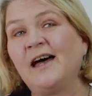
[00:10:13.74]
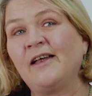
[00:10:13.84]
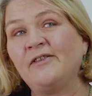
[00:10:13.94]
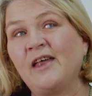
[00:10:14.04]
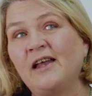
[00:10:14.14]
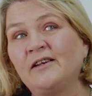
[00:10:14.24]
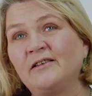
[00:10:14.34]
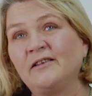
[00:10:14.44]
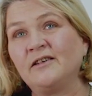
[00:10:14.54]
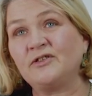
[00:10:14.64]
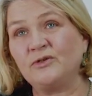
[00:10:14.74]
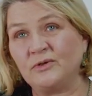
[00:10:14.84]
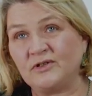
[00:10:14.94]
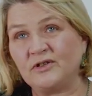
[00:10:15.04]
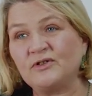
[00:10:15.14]
And then as
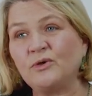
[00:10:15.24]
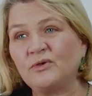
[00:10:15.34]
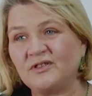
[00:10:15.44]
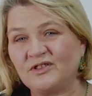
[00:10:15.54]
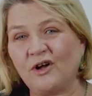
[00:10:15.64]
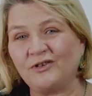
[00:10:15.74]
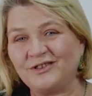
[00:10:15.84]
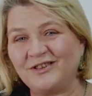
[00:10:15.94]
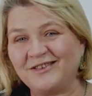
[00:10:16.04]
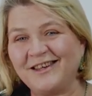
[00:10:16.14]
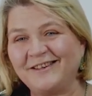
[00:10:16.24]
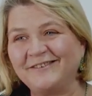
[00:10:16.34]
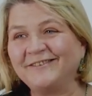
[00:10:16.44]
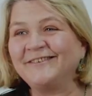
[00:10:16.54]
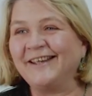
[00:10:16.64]
soon as the sauce started to
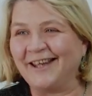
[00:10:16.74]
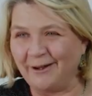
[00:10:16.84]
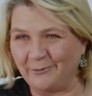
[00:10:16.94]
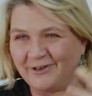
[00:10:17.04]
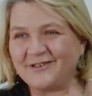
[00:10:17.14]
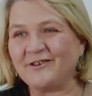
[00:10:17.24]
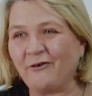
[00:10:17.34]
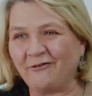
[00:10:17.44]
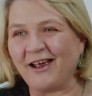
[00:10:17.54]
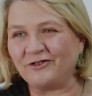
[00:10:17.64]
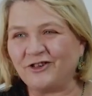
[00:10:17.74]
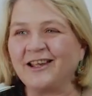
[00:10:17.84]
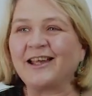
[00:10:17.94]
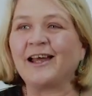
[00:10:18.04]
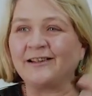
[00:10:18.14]
thicken, he would start retching
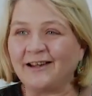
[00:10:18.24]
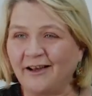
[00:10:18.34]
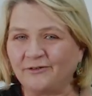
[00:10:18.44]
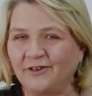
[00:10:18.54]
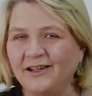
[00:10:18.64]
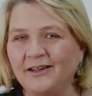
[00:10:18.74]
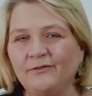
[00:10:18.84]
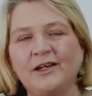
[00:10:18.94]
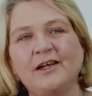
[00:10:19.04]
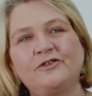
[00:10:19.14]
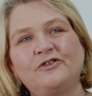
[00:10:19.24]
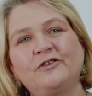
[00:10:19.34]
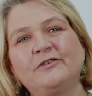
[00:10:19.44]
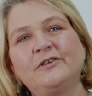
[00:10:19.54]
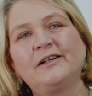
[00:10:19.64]
again and have to leave the
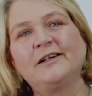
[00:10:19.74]
kitchen.